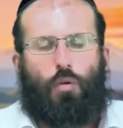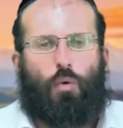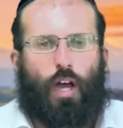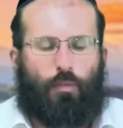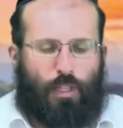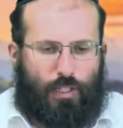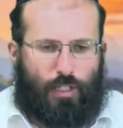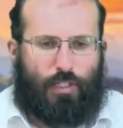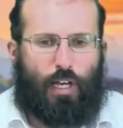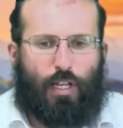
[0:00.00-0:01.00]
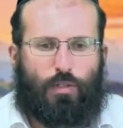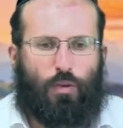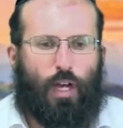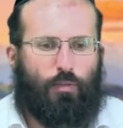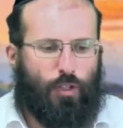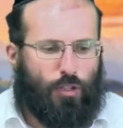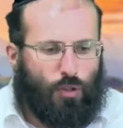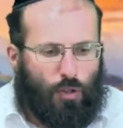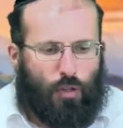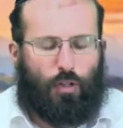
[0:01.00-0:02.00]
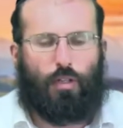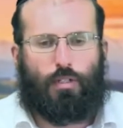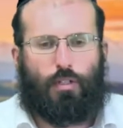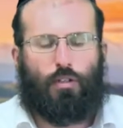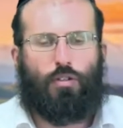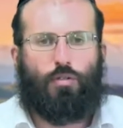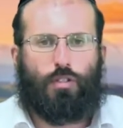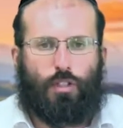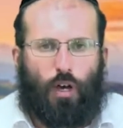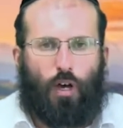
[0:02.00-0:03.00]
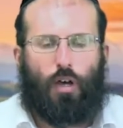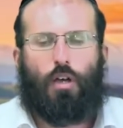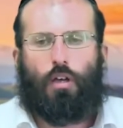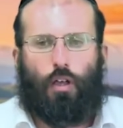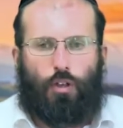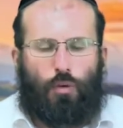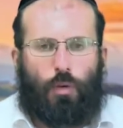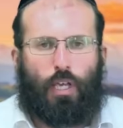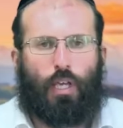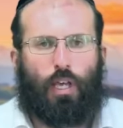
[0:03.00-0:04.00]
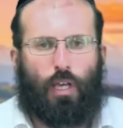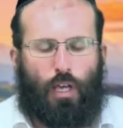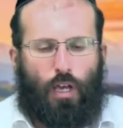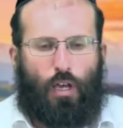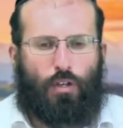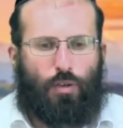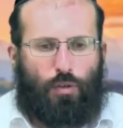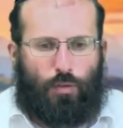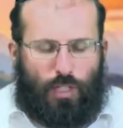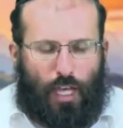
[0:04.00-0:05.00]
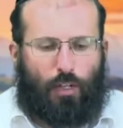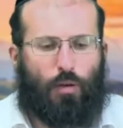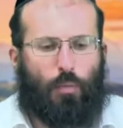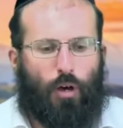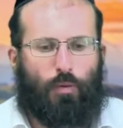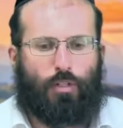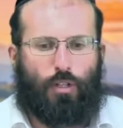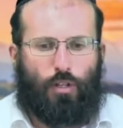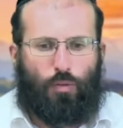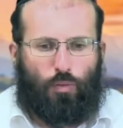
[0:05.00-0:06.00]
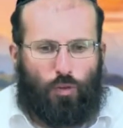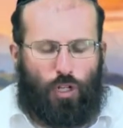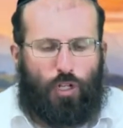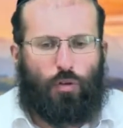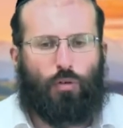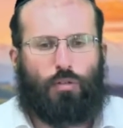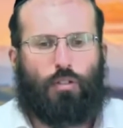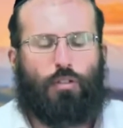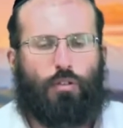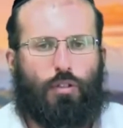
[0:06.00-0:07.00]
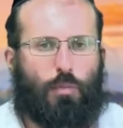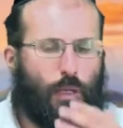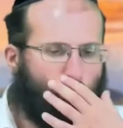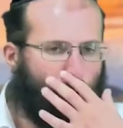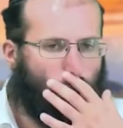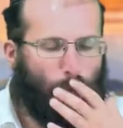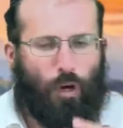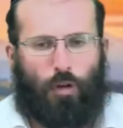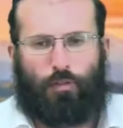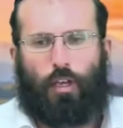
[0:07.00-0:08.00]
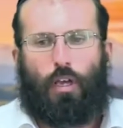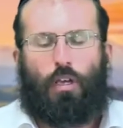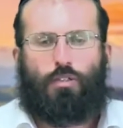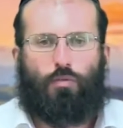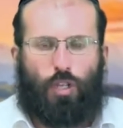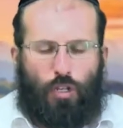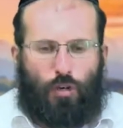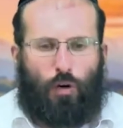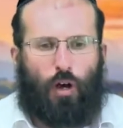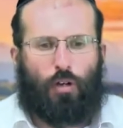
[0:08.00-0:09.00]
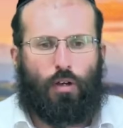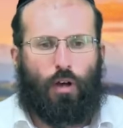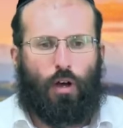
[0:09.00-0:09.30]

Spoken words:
We'll have the success. We'll have the new luchas, a new start, a new beginning, a new Ten Commandments, a new renewal to the Jewish people in the world, to renew our